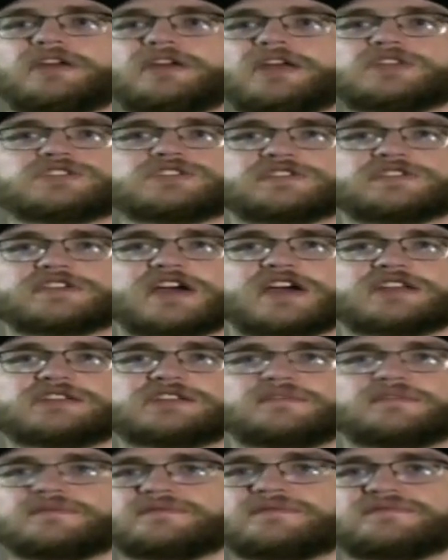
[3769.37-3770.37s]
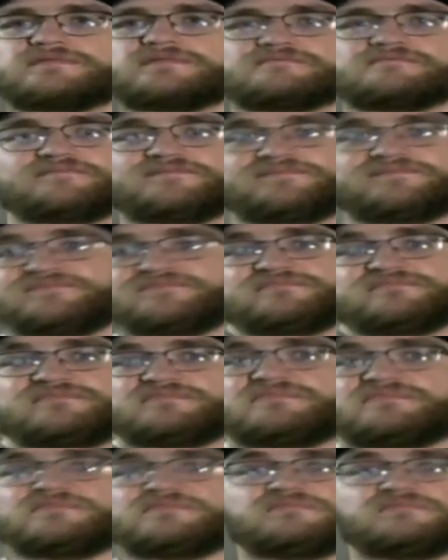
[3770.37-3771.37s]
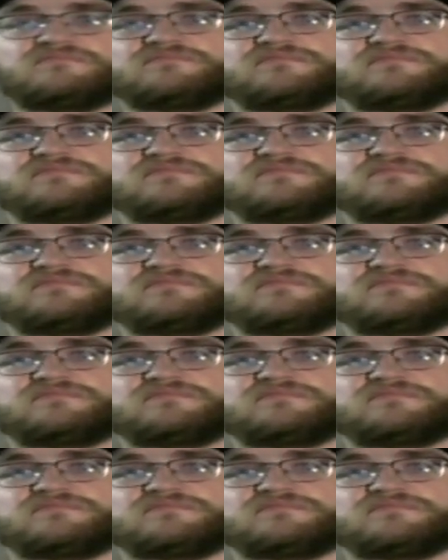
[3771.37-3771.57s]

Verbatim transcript: I leave that to them and just kind of